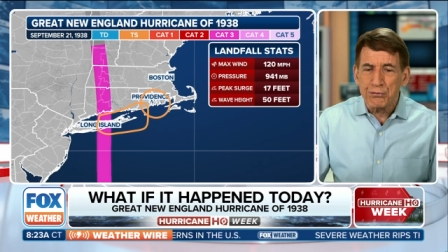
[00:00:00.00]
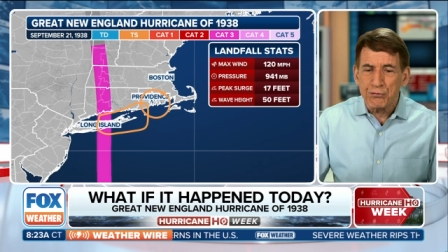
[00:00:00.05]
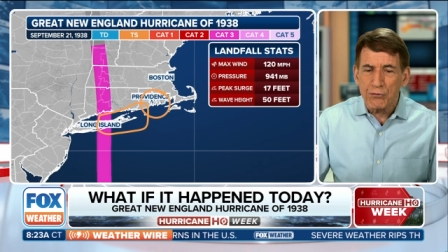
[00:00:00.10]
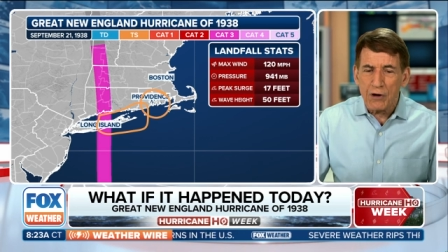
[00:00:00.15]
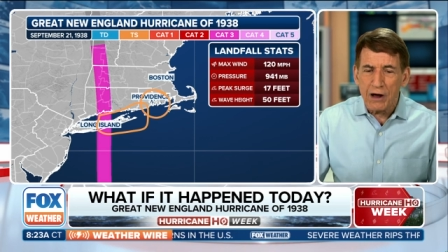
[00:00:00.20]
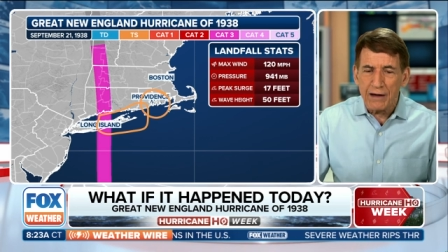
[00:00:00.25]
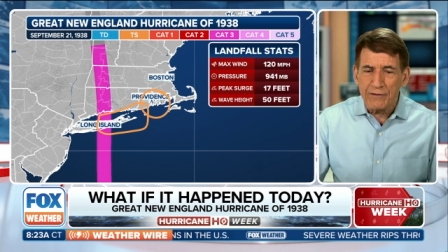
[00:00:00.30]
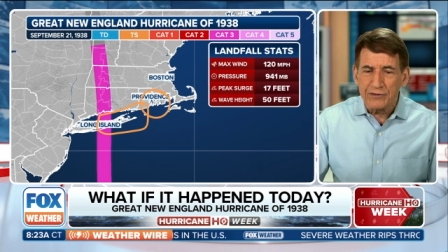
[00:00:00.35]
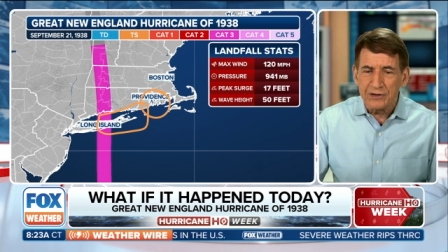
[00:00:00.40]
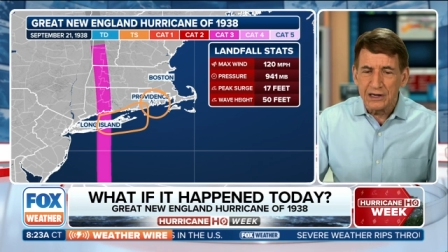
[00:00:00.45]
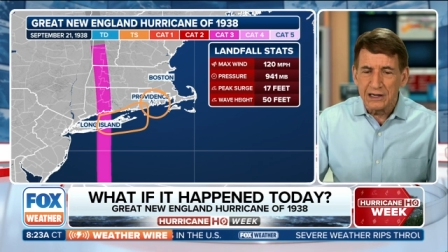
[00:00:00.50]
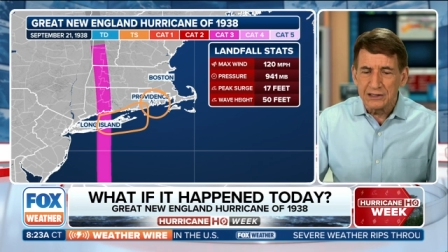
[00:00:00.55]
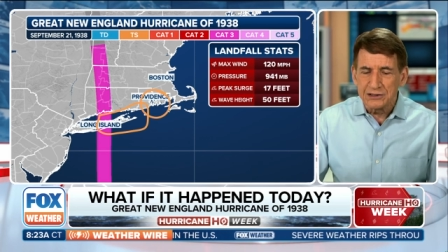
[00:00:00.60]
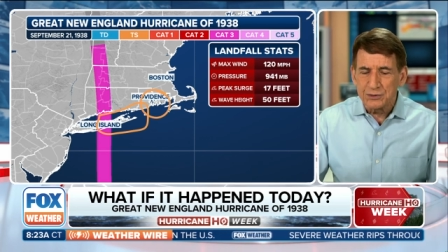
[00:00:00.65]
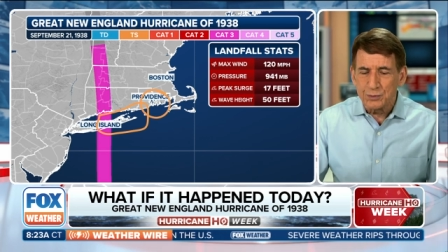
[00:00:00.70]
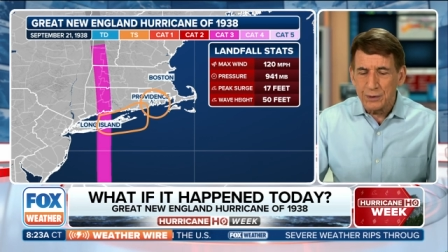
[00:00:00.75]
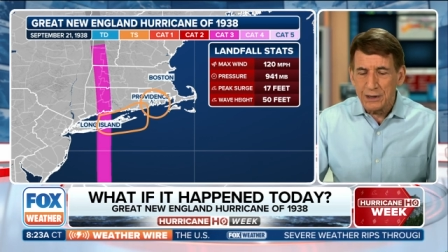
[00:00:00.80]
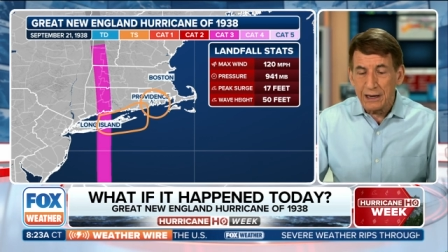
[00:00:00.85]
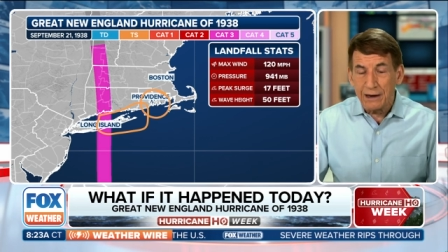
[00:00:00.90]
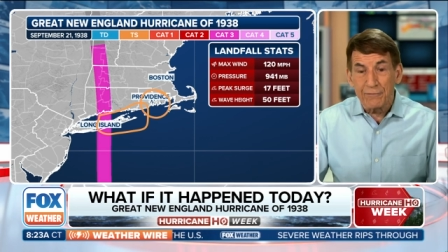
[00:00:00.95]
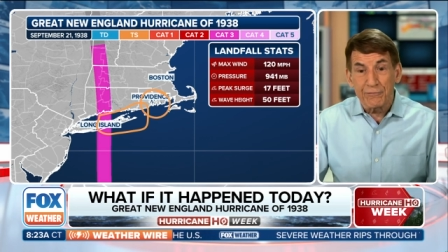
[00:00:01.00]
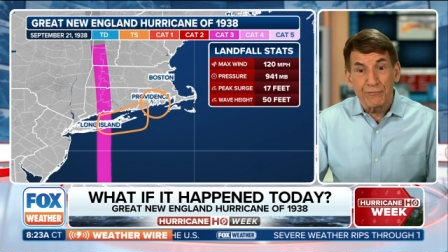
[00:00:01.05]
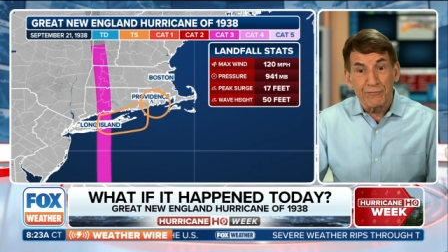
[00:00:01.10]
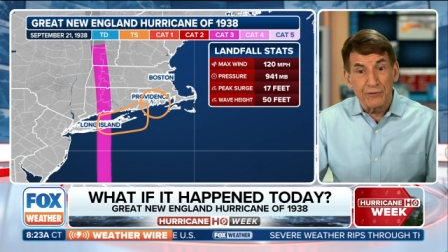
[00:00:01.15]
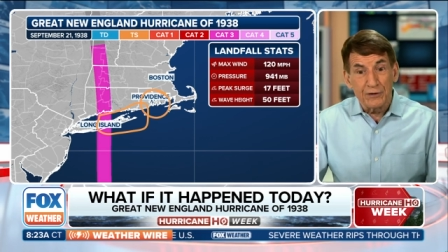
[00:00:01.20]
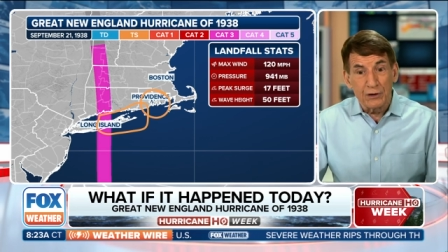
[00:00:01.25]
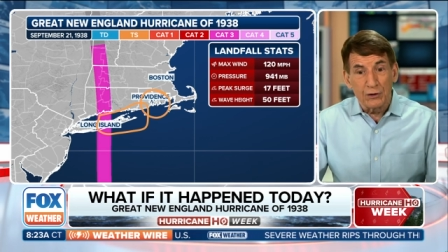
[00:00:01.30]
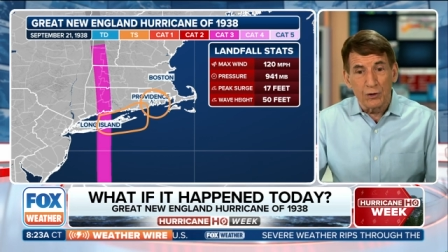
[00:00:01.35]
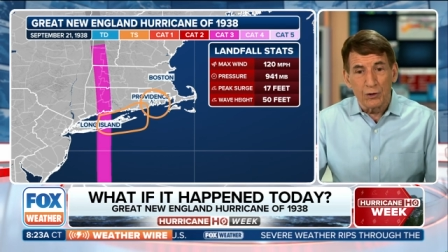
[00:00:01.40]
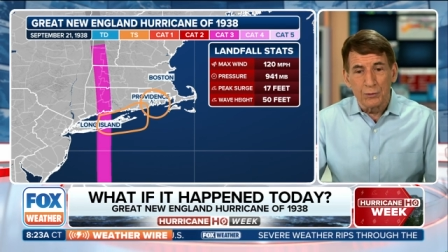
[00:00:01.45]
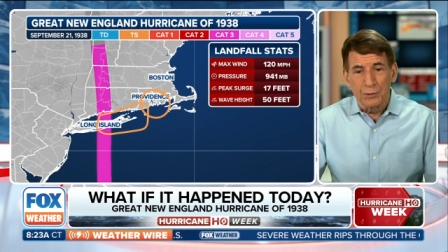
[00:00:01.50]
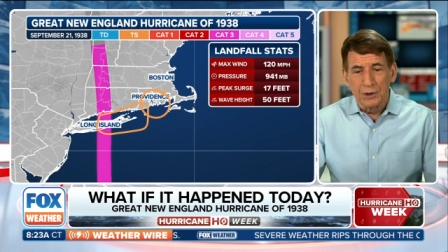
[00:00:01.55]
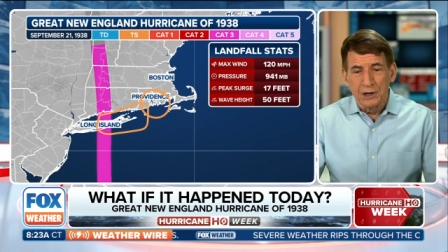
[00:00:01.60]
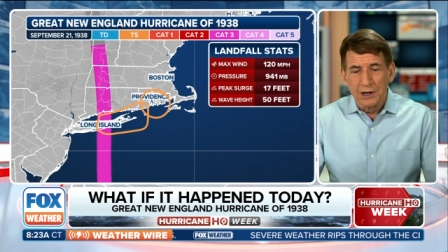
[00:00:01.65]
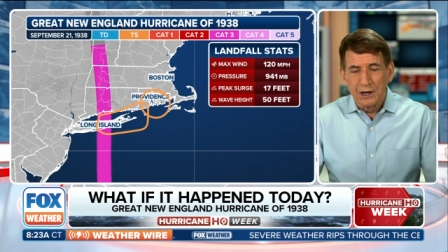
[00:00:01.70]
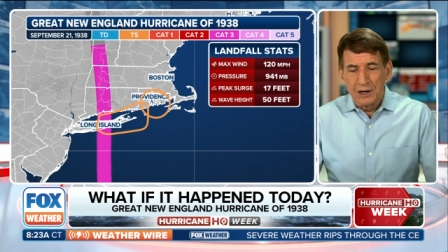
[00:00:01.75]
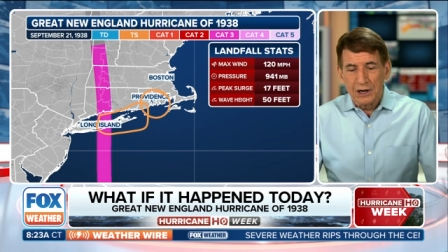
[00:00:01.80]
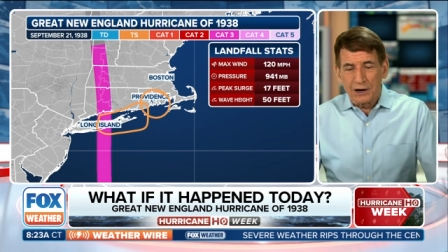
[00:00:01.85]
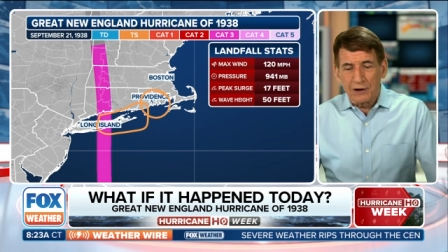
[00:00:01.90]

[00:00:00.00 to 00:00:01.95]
Providence, we have film